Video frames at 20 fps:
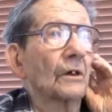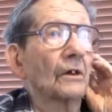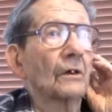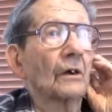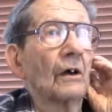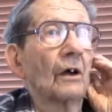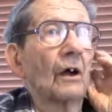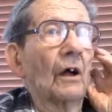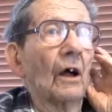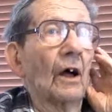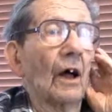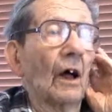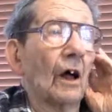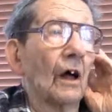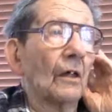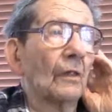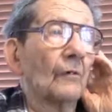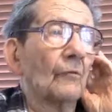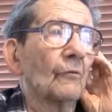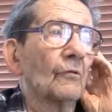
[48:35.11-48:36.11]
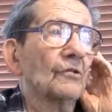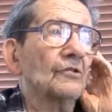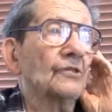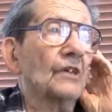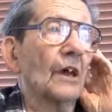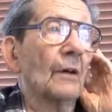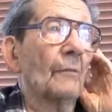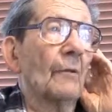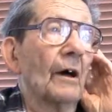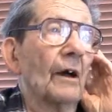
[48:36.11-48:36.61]
tell you, the first
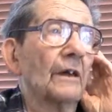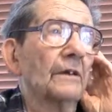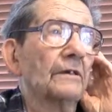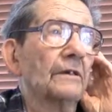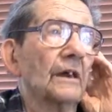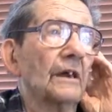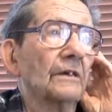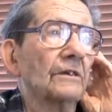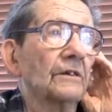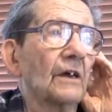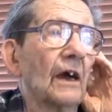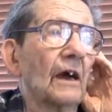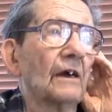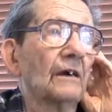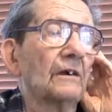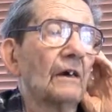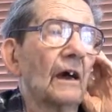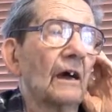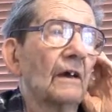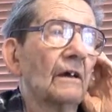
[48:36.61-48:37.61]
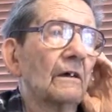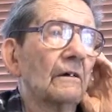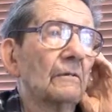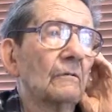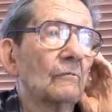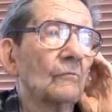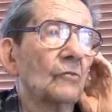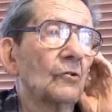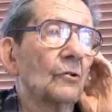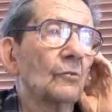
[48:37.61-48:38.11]
time I hit that tank, I
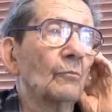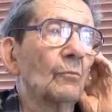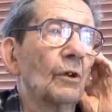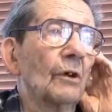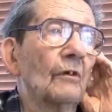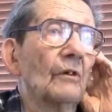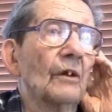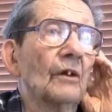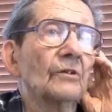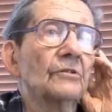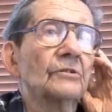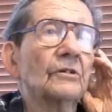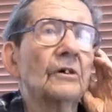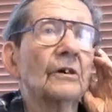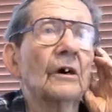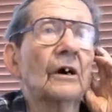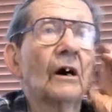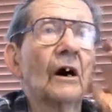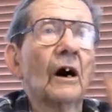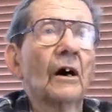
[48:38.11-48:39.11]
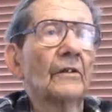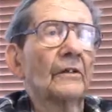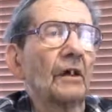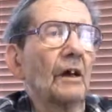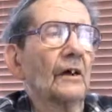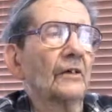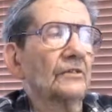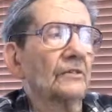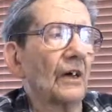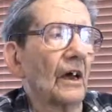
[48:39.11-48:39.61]
couldn't believe it. I looked on
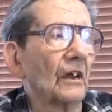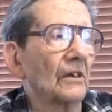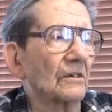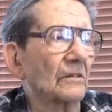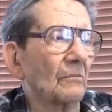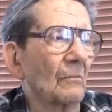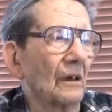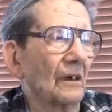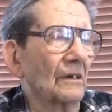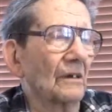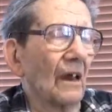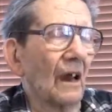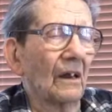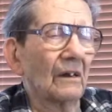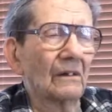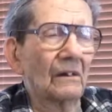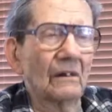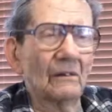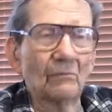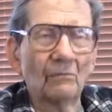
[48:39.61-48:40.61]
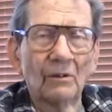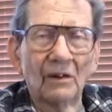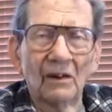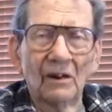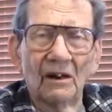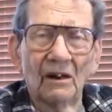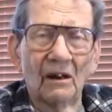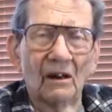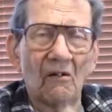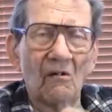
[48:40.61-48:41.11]
the outside. I said, "My God, there's a
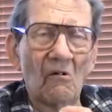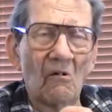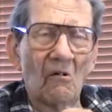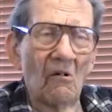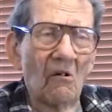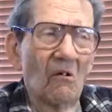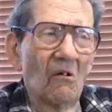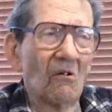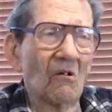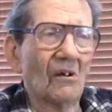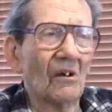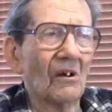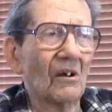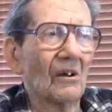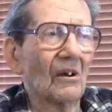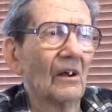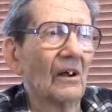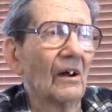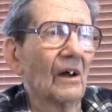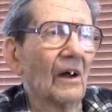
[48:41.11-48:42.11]
little hole there."